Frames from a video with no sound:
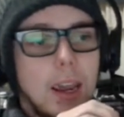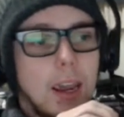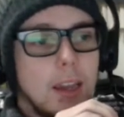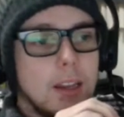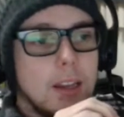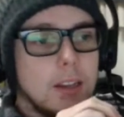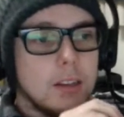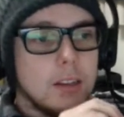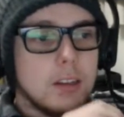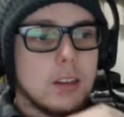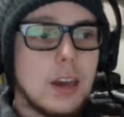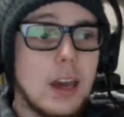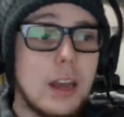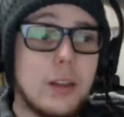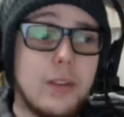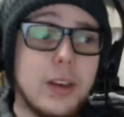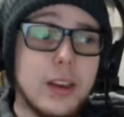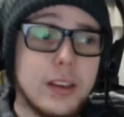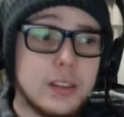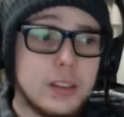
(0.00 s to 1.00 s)
and kind
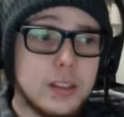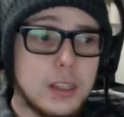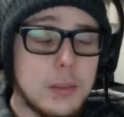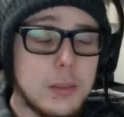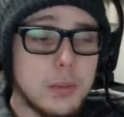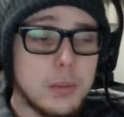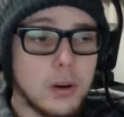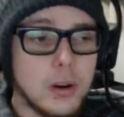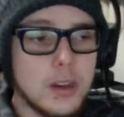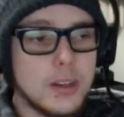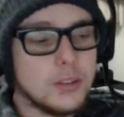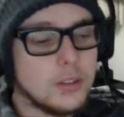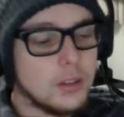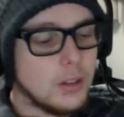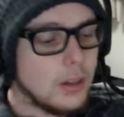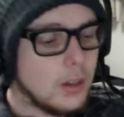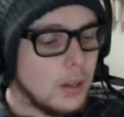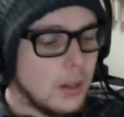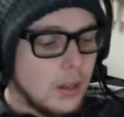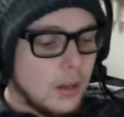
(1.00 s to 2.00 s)
of like a sleeper
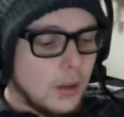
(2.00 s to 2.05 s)
agent,